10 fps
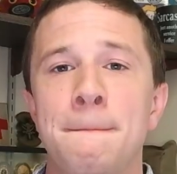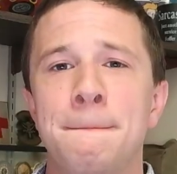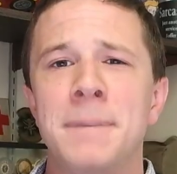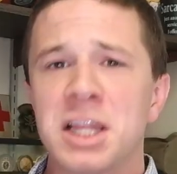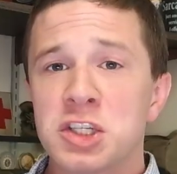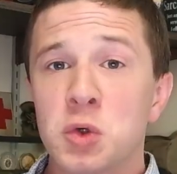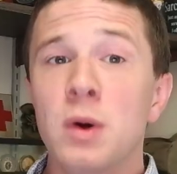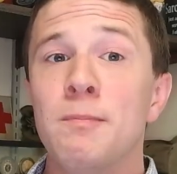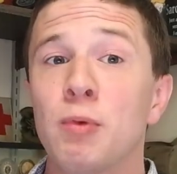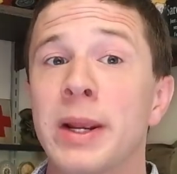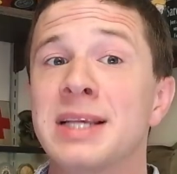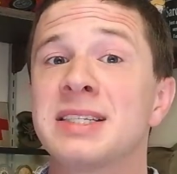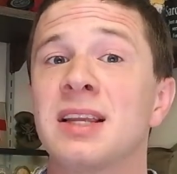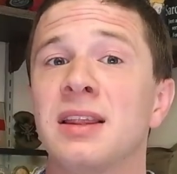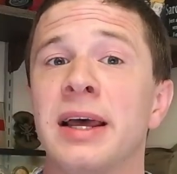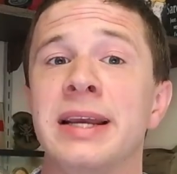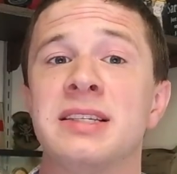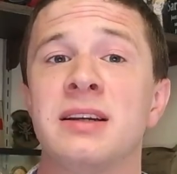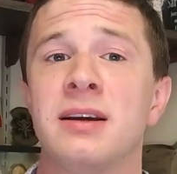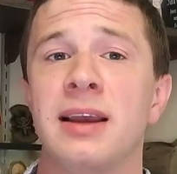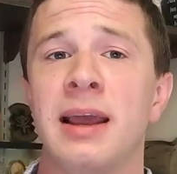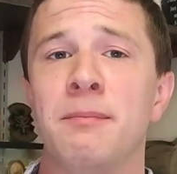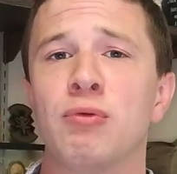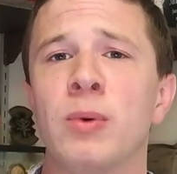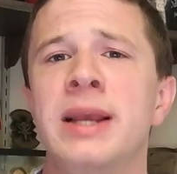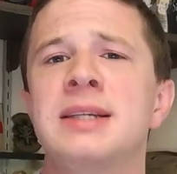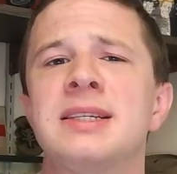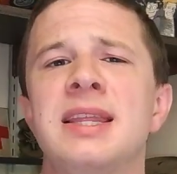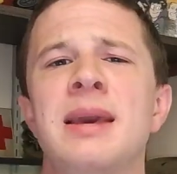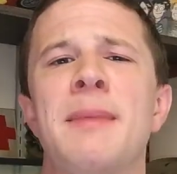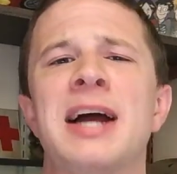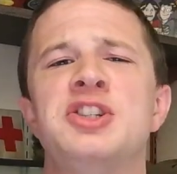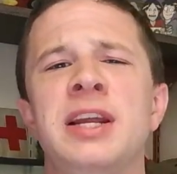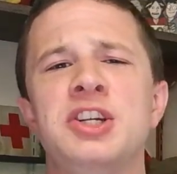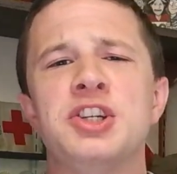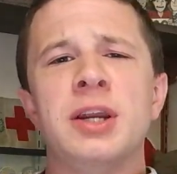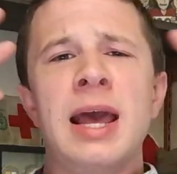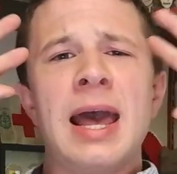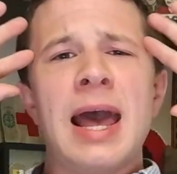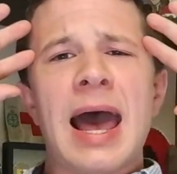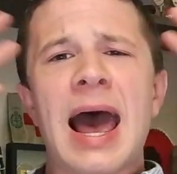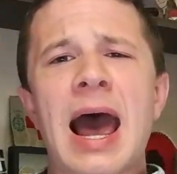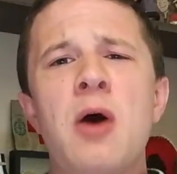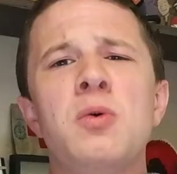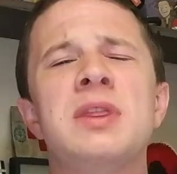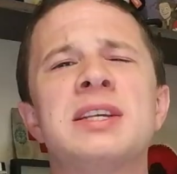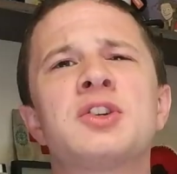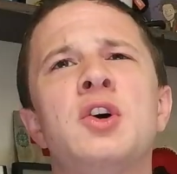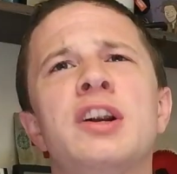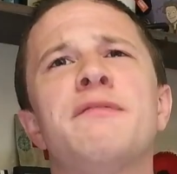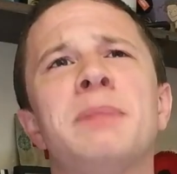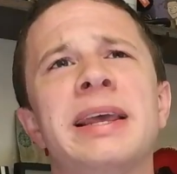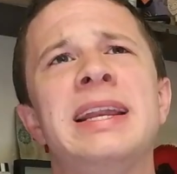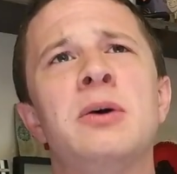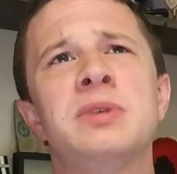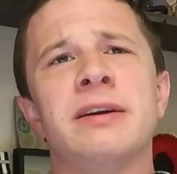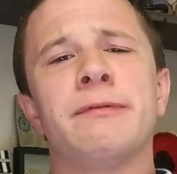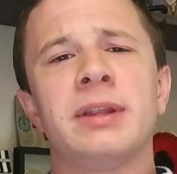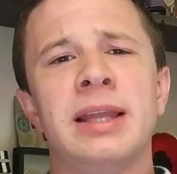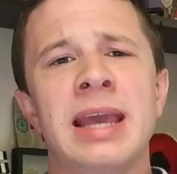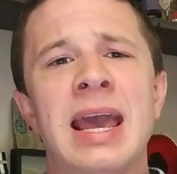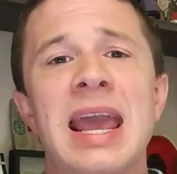But the story brings to light and brings to the imagination how this could have played out differently.